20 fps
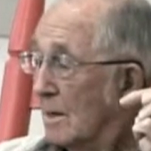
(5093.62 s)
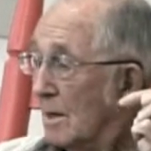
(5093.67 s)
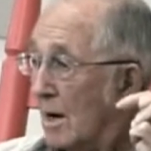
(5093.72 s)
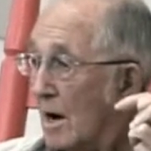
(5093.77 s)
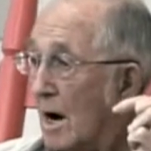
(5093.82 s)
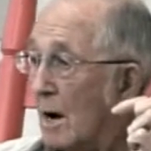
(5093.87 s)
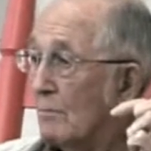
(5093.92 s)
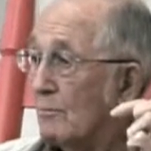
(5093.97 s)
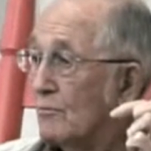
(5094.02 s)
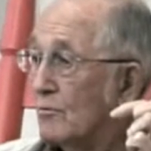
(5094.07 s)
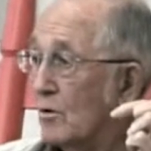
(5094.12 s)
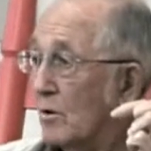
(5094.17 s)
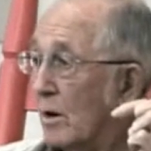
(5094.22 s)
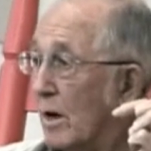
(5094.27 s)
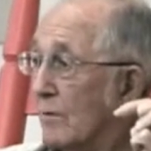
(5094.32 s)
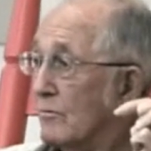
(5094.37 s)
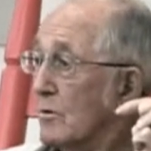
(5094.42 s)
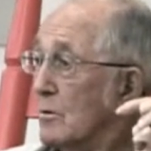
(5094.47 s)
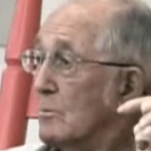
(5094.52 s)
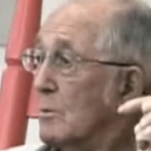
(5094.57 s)
I'm for
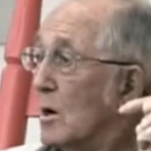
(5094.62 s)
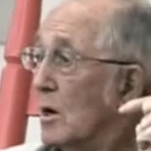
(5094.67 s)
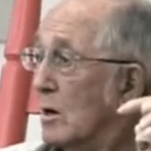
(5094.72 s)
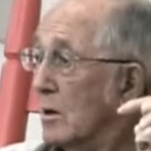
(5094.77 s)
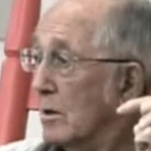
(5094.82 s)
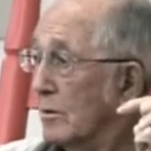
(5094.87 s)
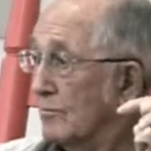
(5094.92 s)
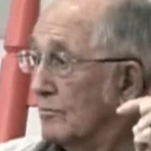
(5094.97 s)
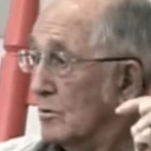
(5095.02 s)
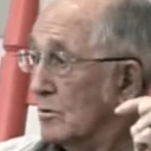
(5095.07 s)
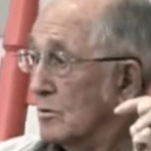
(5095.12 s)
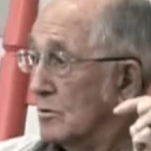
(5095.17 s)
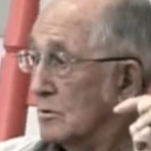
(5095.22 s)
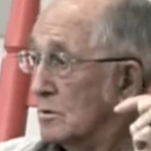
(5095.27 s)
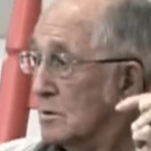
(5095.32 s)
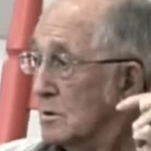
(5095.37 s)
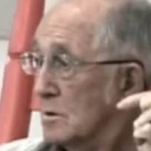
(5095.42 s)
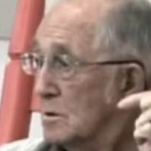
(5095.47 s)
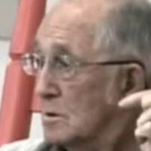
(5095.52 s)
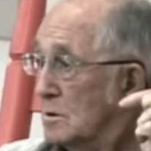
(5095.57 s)
everybody, folks.
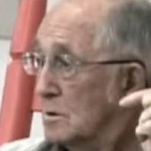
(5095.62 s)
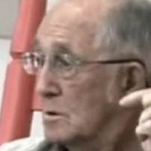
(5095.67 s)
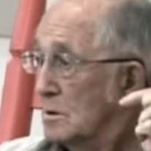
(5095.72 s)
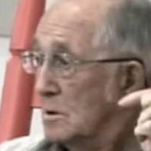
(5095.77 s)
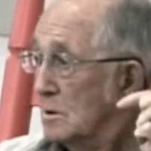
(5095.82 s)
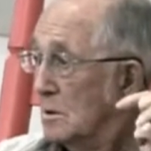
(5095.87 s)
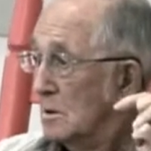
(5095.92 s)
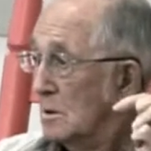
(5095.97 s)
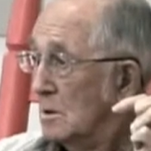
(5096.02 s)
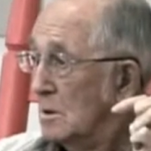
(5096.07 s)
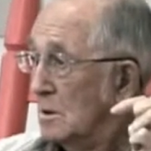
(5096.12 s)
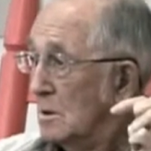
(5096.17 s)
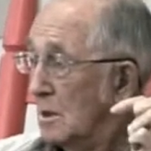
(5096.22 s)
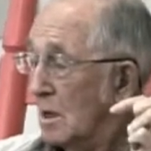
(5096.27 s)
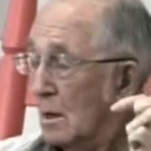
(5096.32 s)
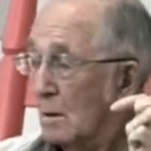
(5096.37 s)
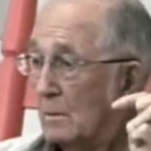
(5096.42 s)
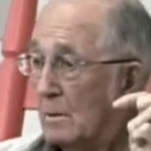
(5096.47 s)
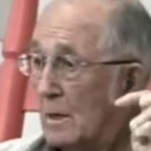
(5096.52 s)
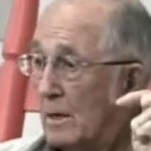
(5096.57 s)

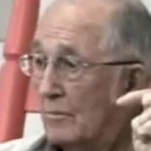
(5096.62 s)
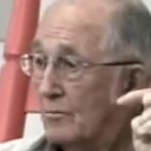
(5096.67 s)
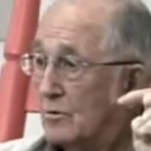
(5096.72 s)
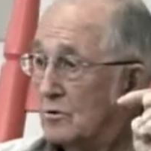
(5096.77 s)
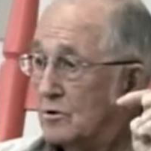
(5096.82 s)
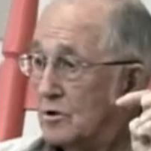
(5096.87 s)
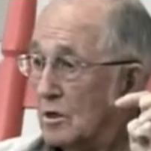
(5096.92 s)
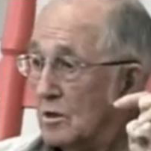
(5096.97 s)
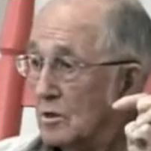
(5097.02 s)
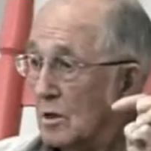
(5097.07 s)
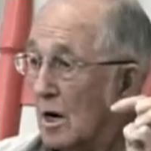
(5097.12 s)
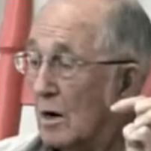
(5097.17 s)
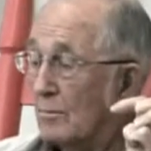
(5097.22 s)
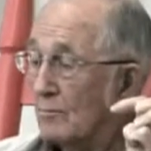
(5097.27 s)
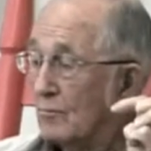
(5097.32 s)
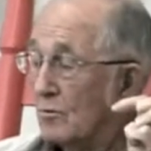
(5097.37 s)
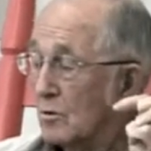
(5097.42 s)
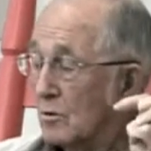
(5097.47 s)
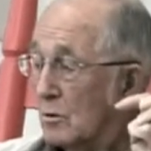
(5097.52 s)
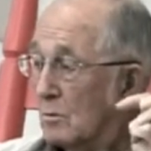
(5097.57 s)
I'm not for jet. I'm
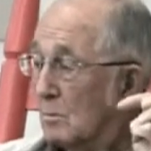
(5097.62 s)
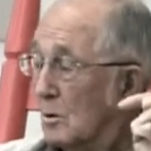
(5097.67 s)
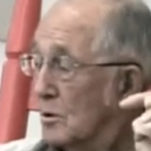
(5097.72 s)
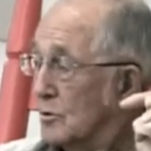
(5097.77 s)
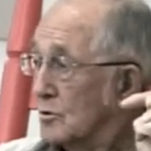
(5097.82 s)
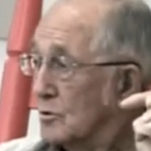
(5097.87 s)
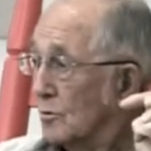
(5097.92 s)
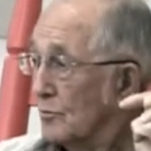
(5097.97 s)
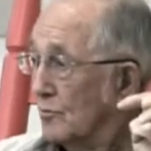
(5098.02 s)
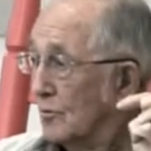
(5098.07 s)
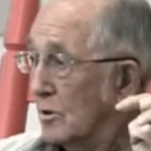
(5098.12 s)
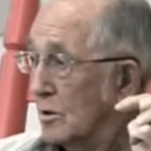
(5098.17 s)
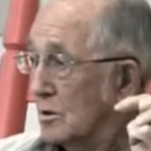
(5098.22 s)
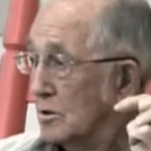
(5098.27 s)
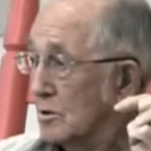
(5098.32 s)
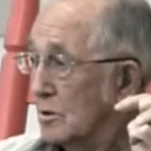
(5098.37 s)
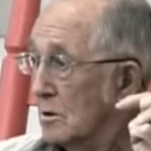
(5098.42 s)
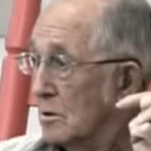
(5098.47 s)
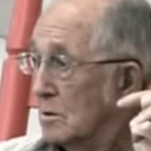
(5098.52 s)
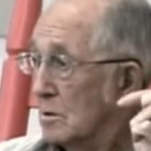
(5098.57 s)
for commercial
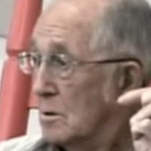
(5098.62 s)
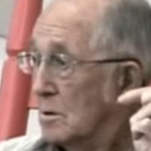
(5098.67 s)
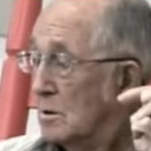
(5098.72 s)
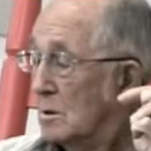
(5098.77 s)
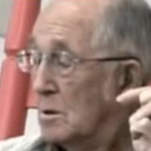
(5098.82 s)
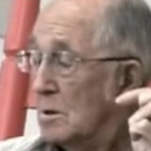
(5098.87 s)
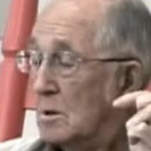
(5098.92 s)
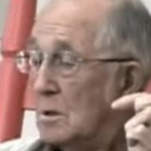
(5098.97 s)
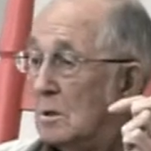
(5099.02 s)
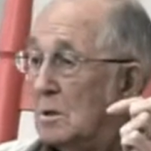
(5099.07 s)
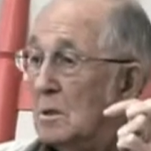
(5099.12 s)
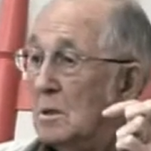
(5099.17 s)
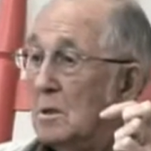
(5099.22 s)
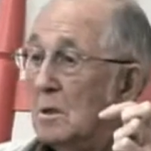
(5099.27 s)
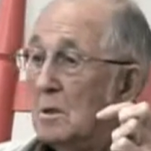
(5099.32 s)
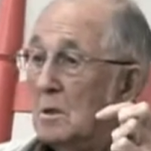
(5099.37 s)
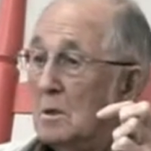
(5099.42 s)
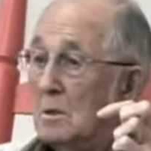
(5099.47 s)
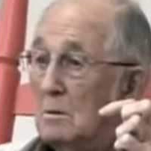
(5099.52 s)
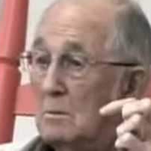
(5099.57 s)
fishing
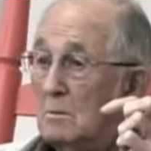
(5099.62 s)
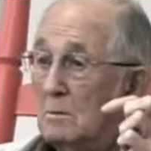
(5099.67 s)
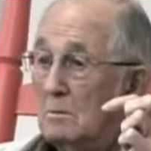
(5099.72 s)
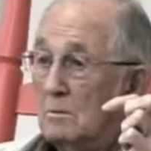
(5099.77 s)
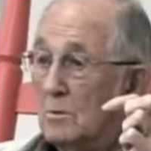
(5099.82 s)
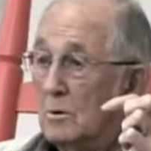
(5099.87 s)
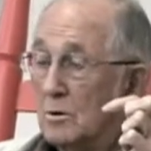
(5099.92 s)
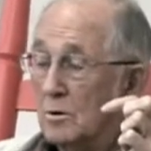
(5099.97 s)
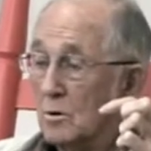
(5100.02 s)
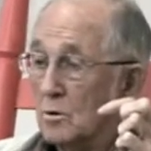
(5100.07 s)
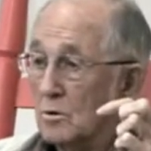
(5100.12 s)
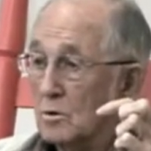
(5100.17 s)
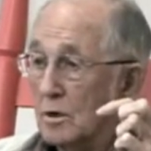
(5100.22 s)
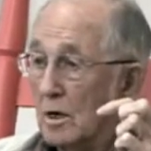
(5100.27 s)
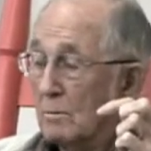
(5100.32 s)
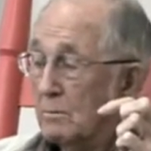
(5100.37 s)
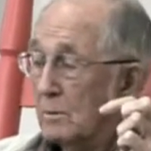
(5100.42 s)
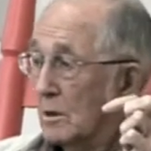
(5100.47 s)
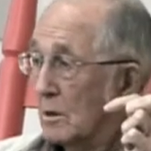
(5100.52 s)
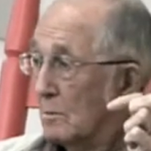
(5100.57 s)
because
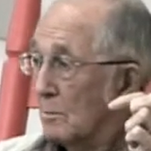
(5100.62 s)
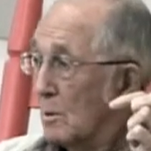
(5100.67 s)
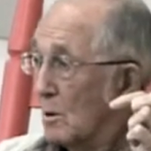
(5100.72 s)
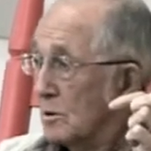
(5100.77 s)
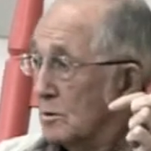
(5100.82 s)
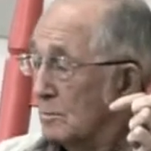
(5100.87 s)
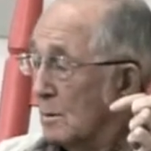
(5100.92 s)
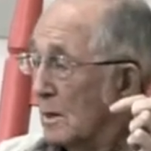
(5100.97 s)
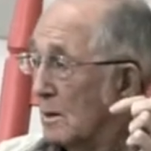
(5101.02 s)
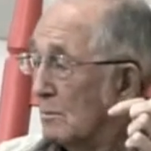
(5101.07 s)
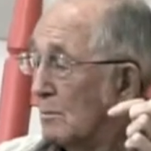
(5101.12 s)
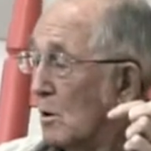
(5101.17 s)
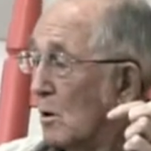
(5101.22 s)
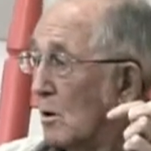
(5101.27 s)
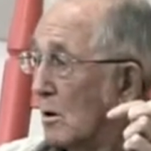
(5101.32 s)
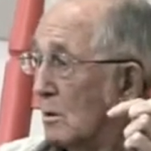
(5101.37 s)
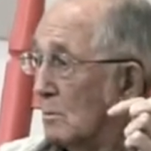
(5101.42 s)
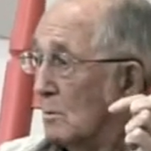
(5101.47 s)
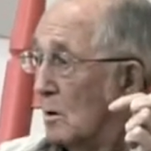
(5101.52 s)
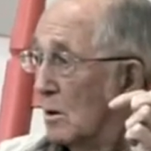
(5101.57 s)
I've been a, he's been a
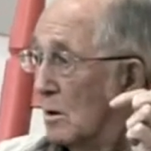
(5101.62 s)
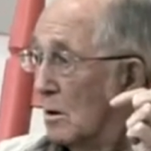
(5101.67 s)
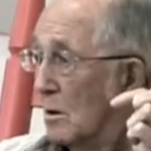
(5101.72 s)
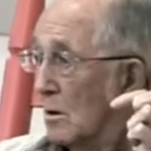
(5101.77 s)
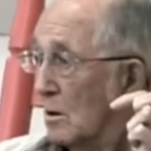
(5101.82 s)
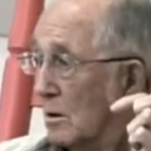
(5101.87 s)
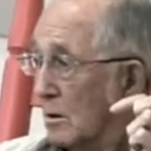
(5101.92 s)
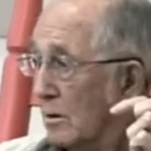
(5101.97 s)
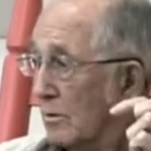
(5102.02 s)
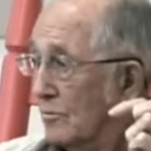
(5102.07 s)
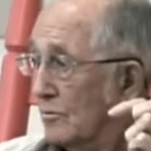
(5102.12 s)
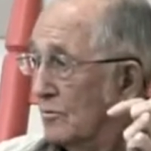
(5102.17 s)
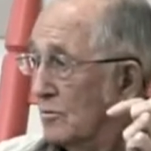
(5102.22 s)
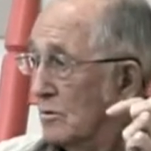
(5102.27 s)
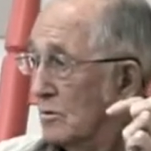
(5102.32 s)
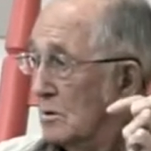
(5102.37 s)
part of my life.